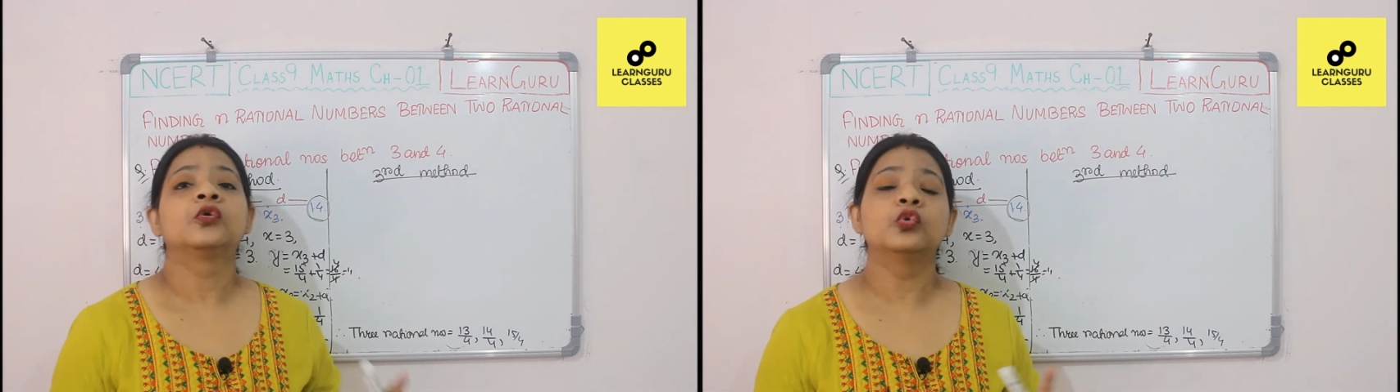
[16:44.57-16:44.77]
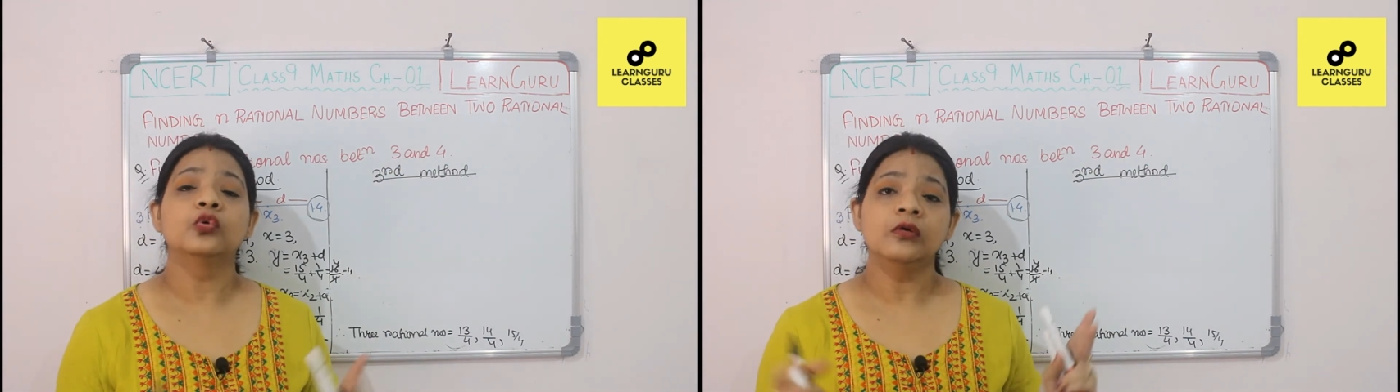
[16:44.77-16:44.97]

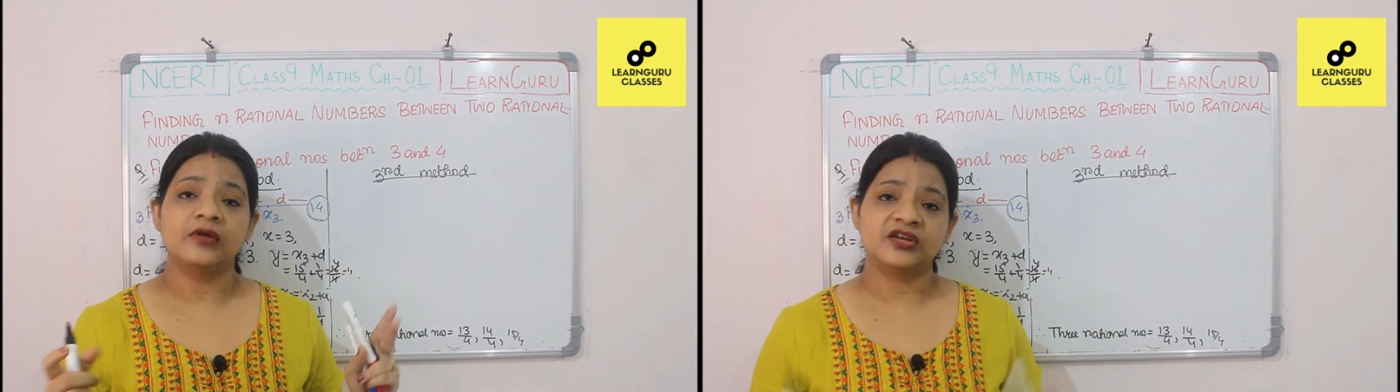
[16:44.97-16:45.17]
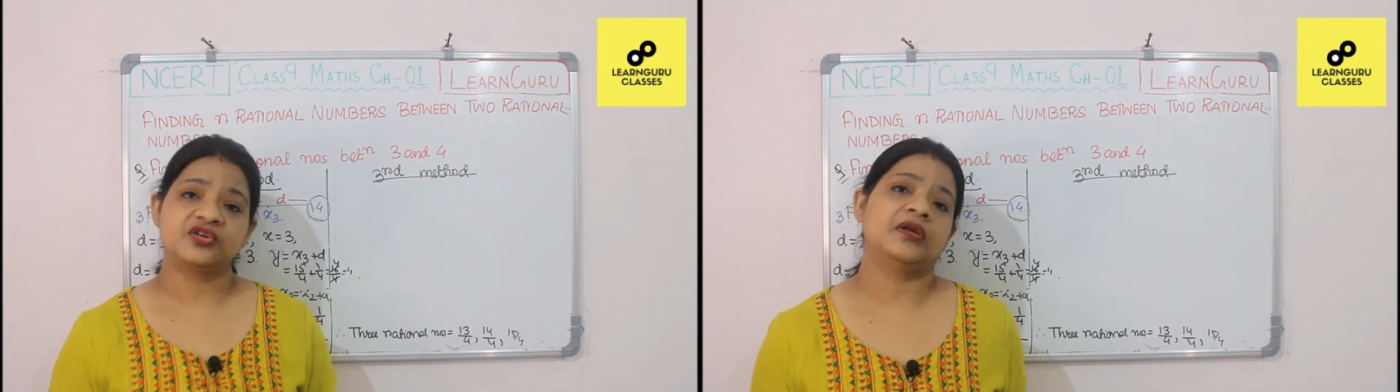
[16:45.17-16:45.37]
2
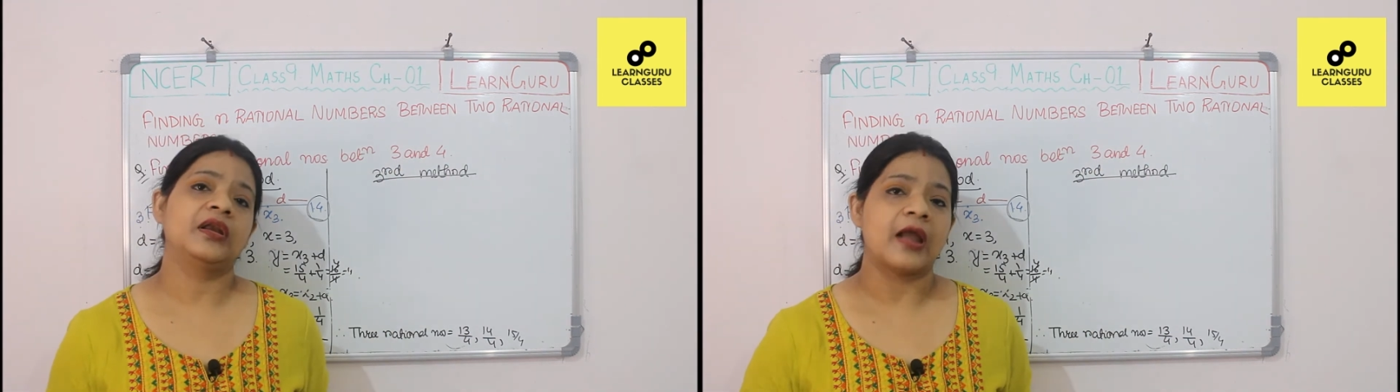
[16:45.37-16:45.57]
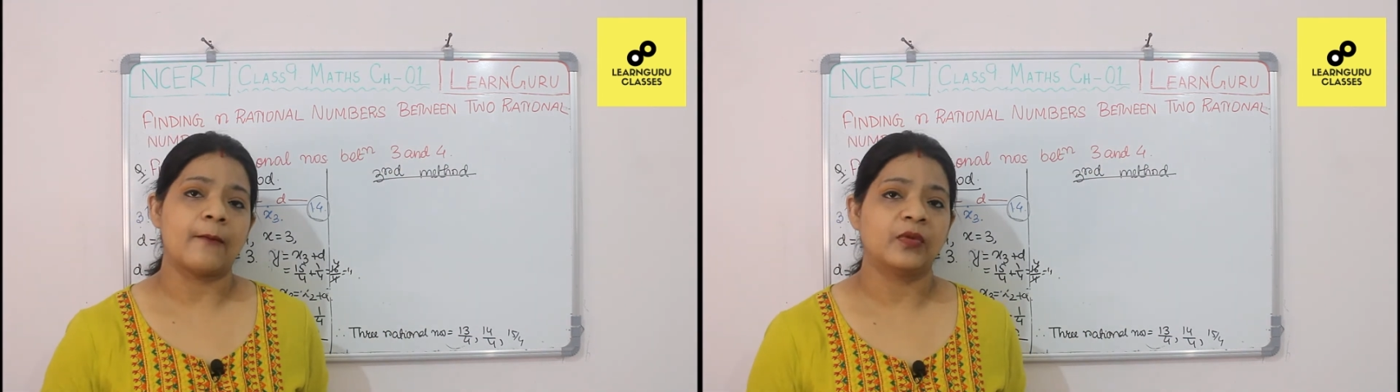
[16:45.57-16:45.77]

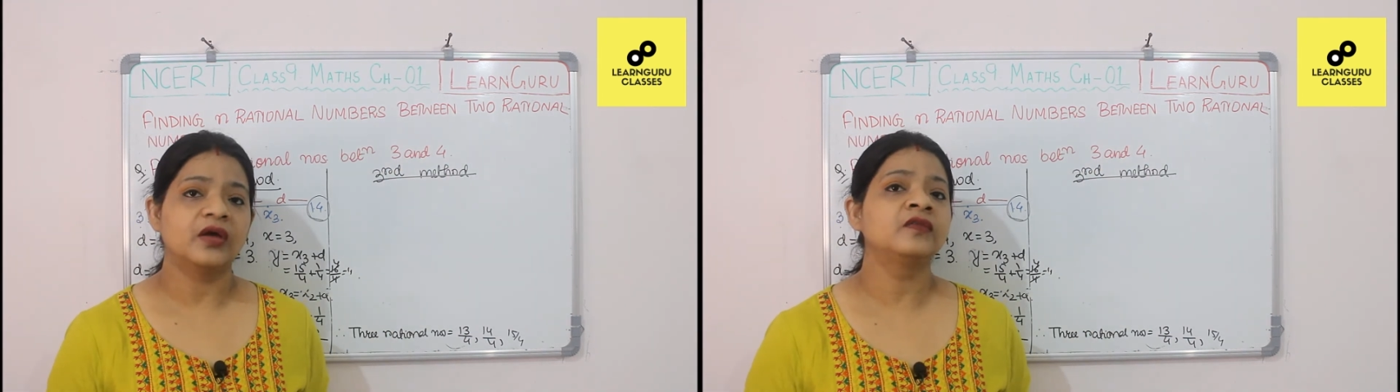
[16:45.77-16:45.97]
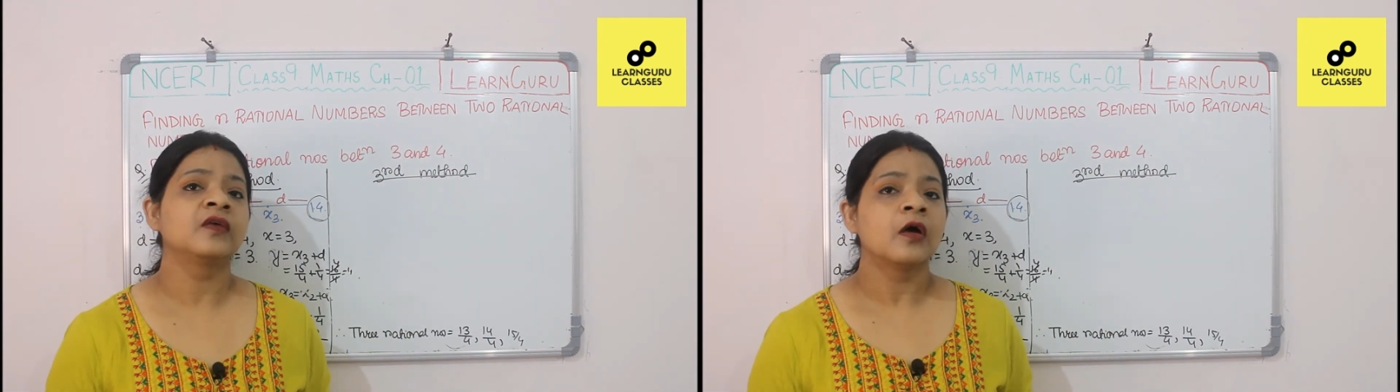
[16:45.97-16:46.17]
rational
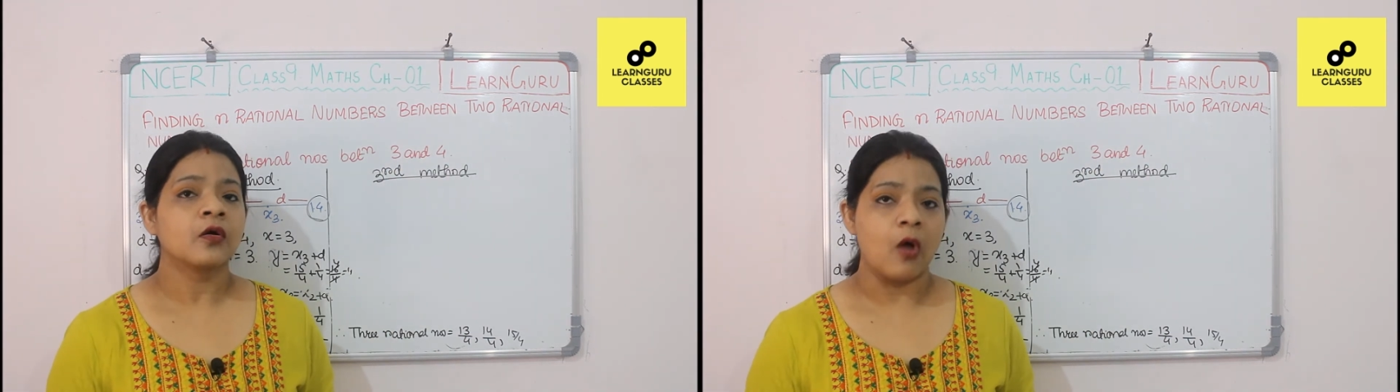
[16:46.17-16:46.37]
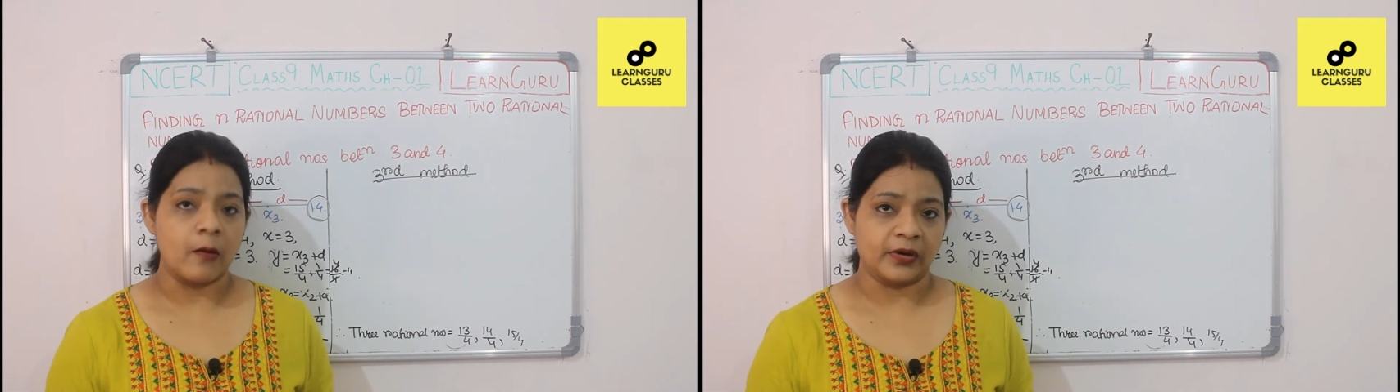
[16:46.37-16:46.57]
numbers
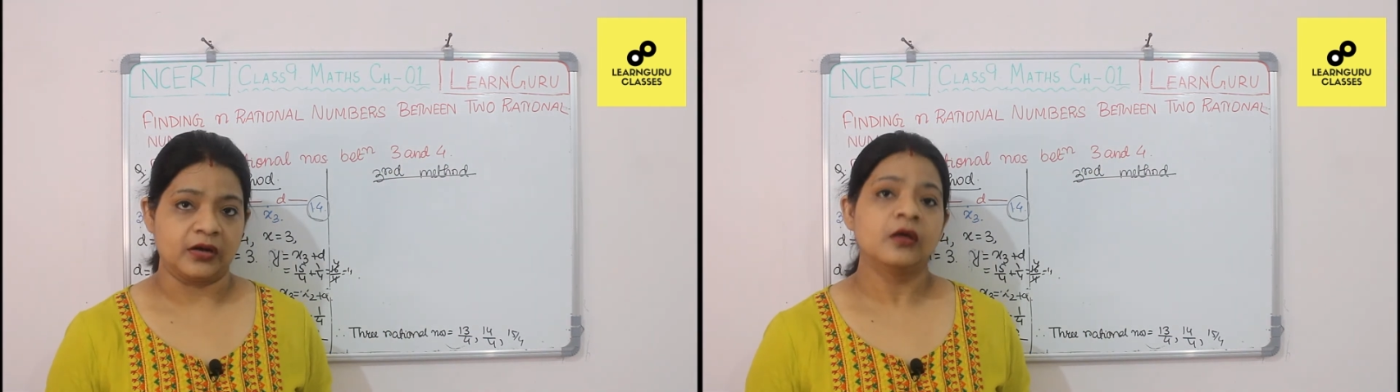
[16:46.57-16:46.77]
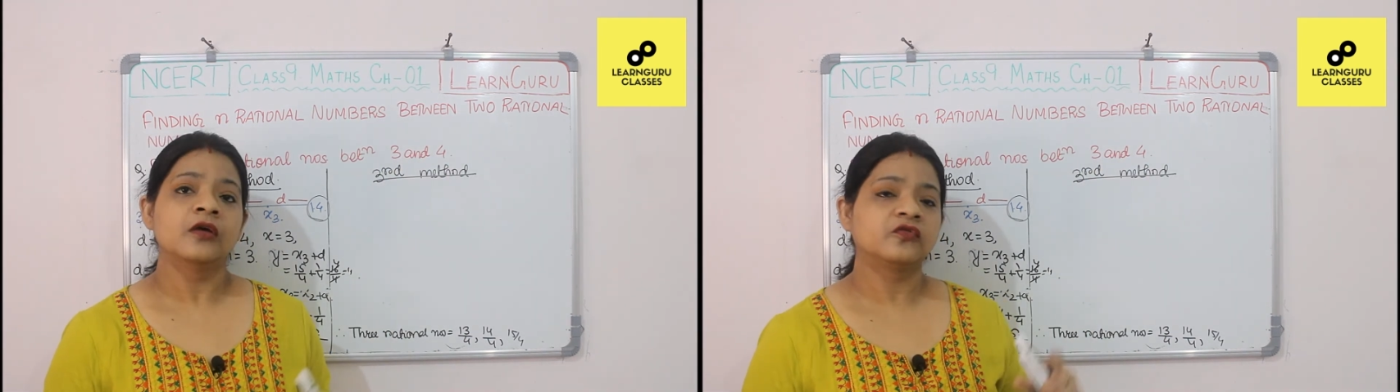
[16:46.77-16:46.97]
common.